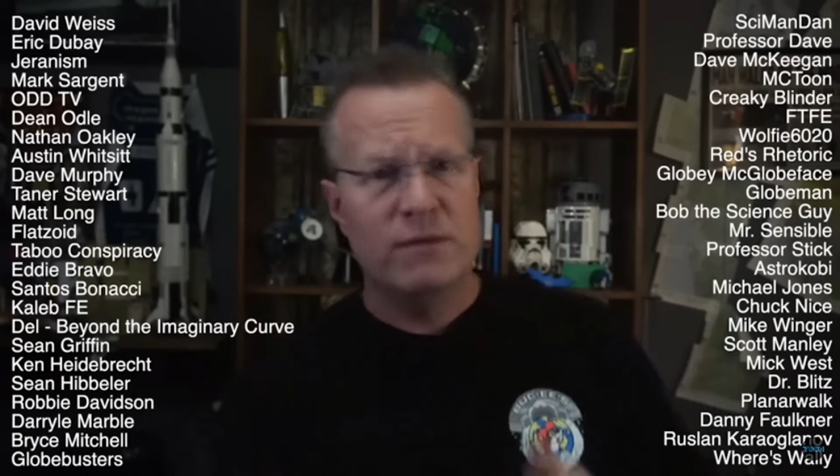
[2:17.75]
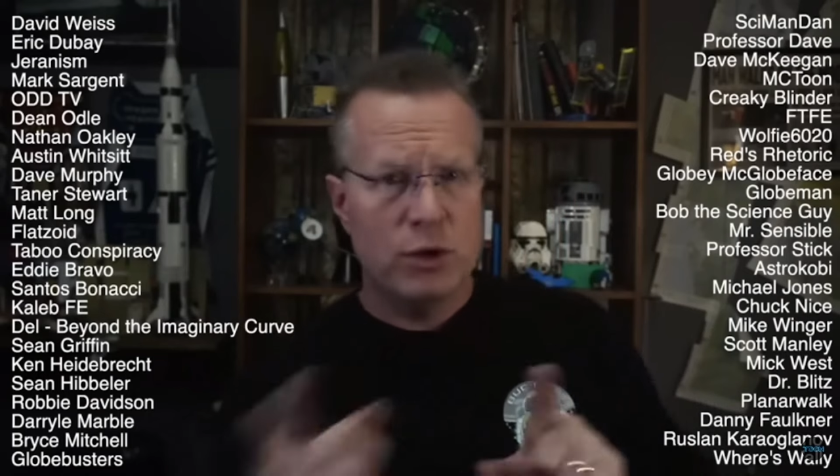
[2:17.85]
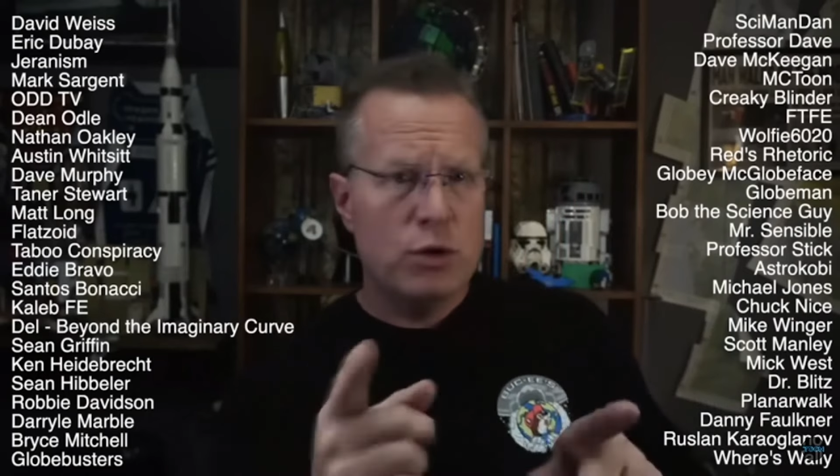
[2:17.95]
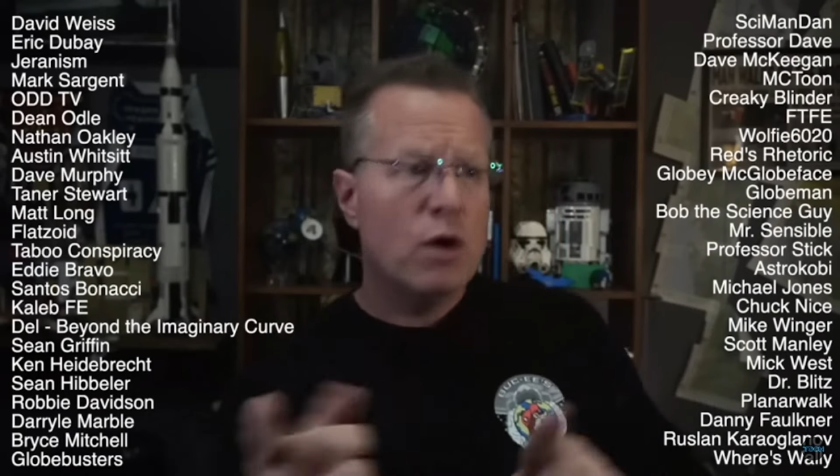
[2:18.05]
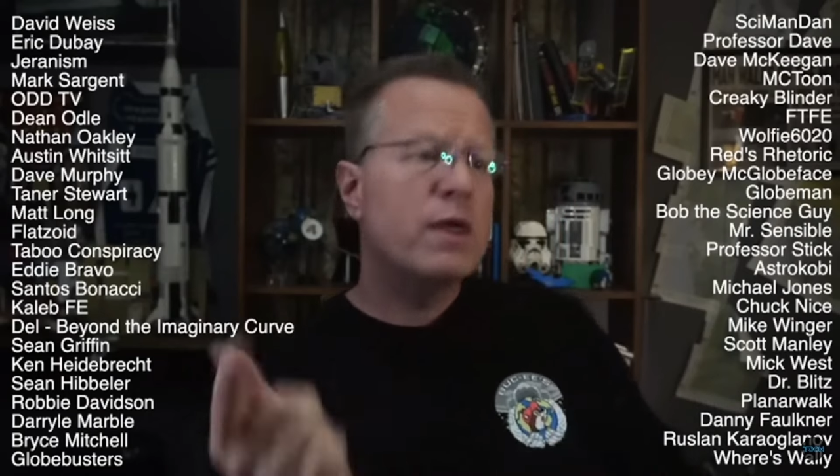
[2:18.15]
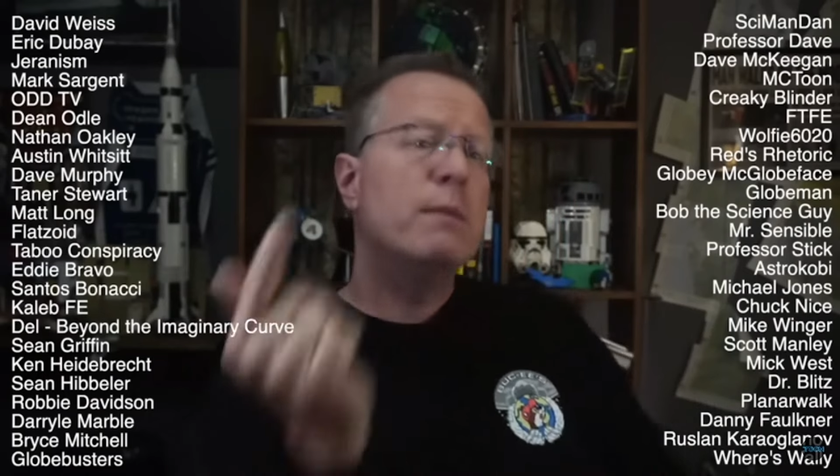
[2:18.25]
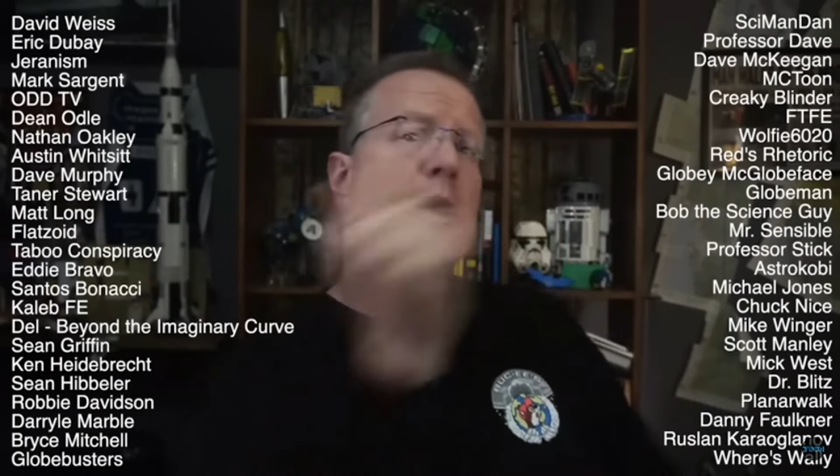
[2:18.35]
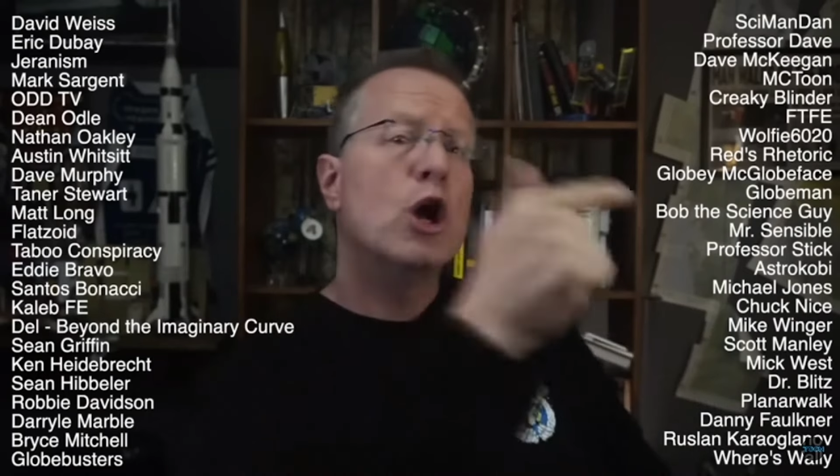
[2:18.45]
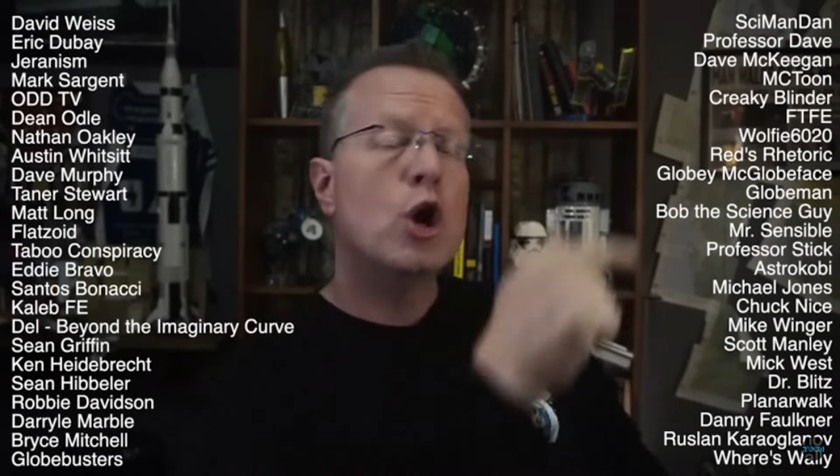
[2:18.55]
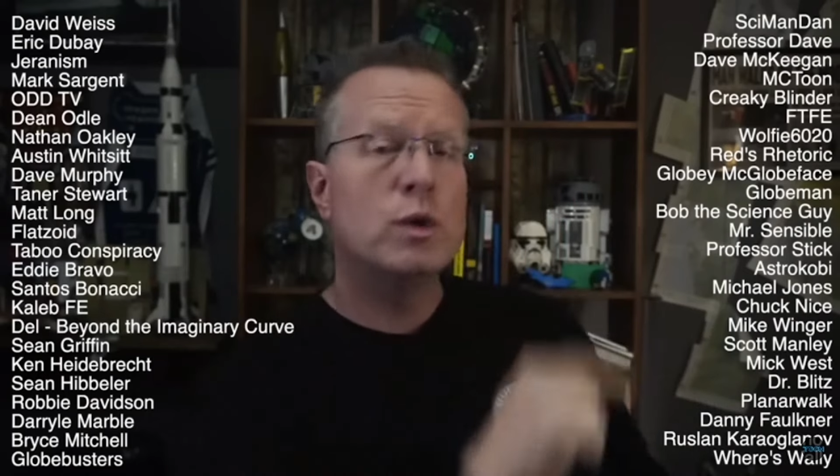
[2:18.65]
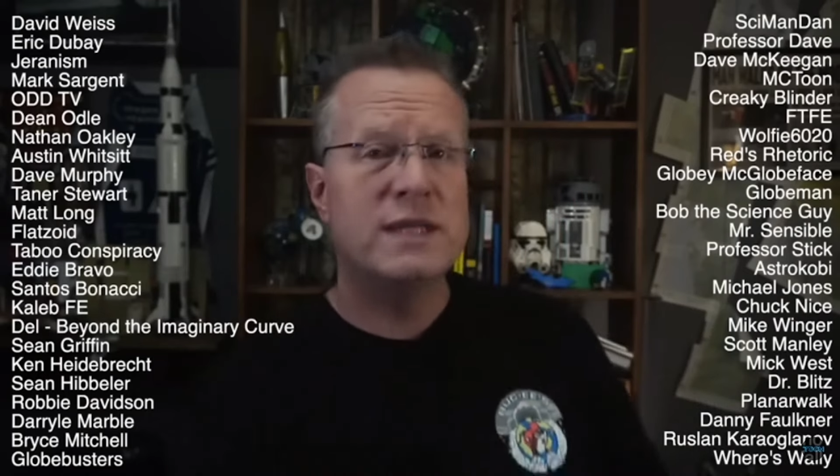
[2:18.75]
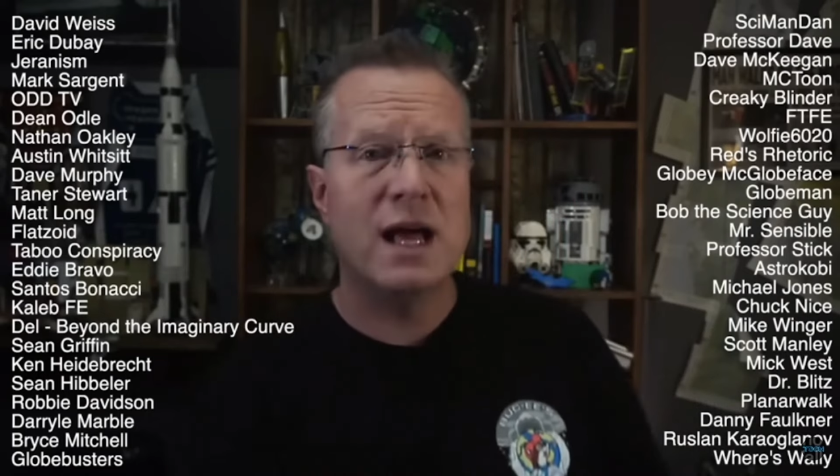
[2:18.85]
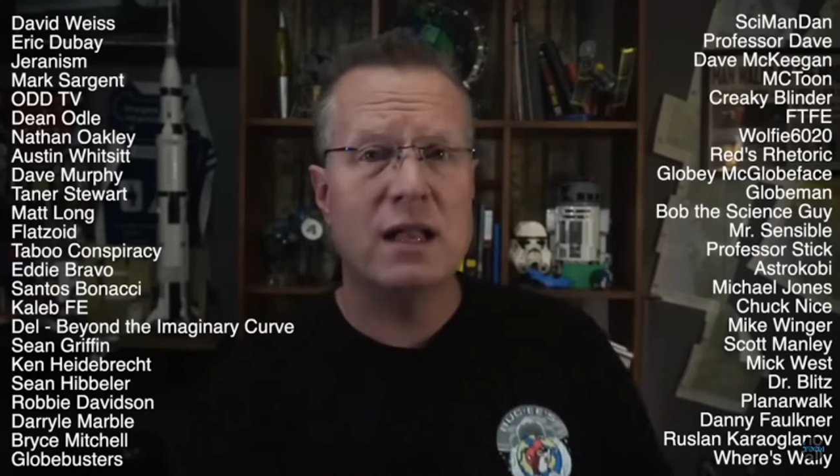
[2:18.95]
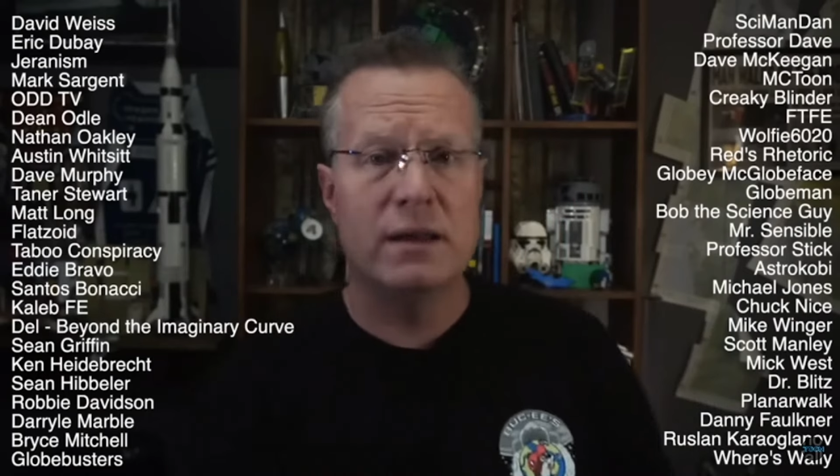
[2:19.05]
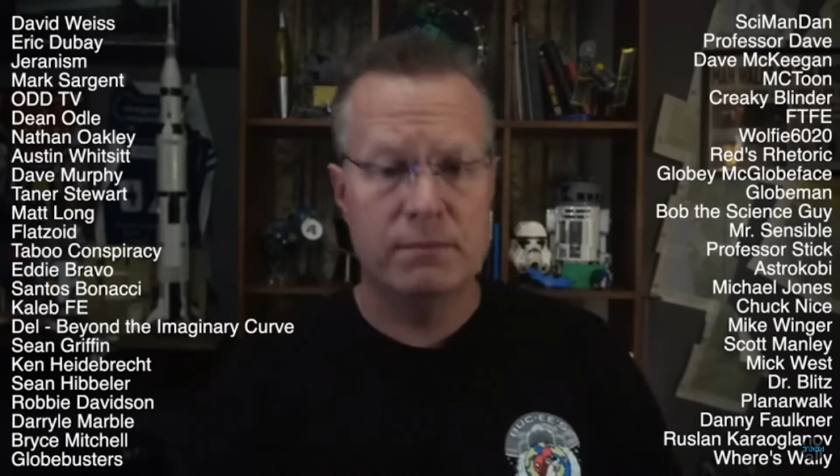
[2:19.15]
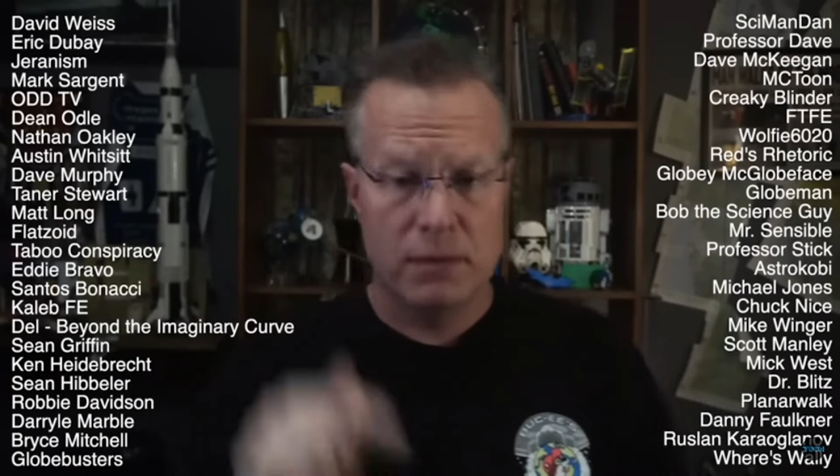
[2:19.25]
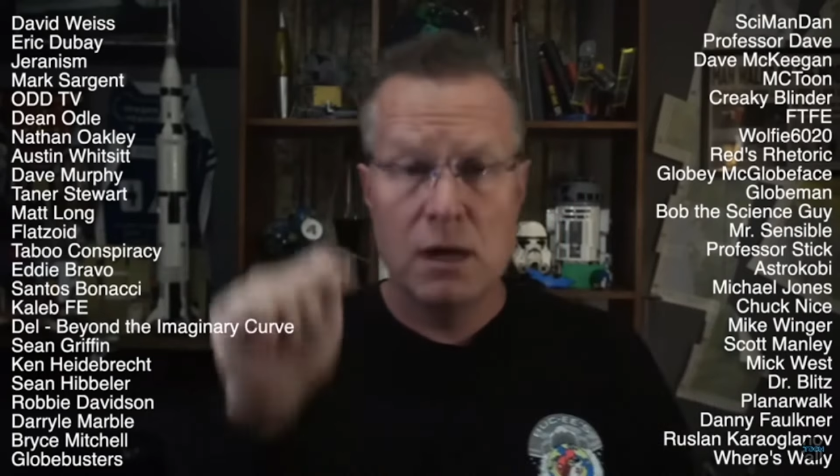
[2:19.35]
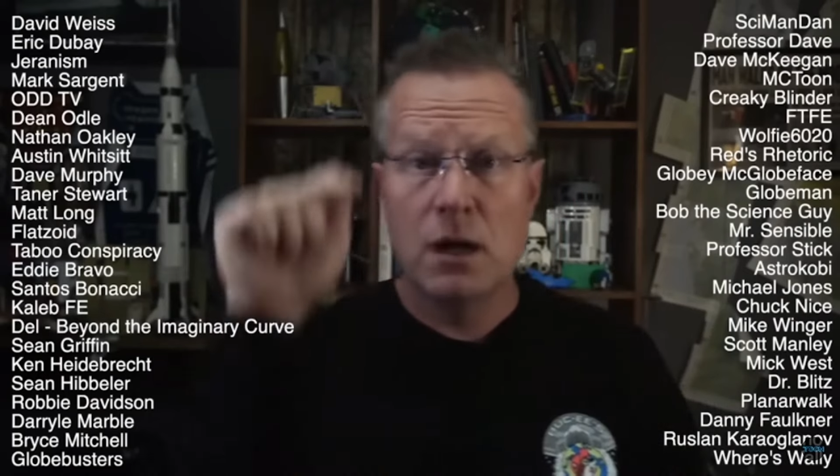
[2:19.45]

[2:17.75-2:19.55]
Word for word: if you know them, go tell them